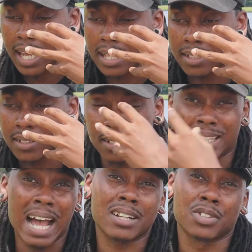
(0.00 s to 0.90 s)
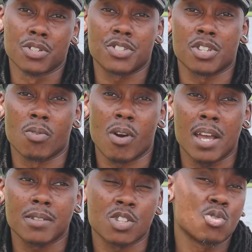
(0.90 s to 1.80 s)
the doctors, all right?